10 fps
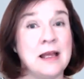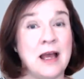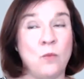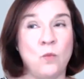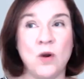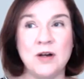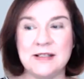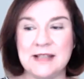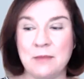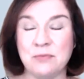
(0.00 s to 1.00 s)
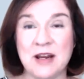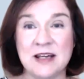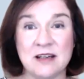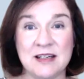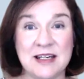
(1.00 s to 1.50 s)
And once that
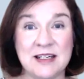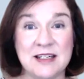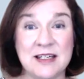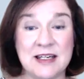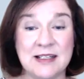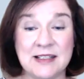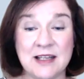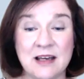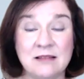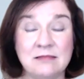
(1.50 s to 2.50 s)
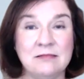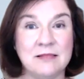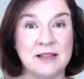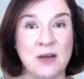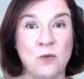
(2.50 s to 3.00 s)
brand identity is done,
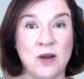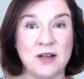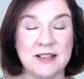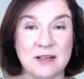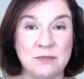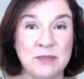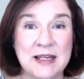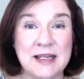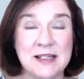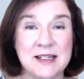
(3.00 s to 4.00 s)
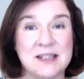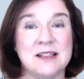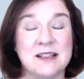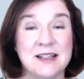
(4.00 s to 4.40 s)
their work is complete.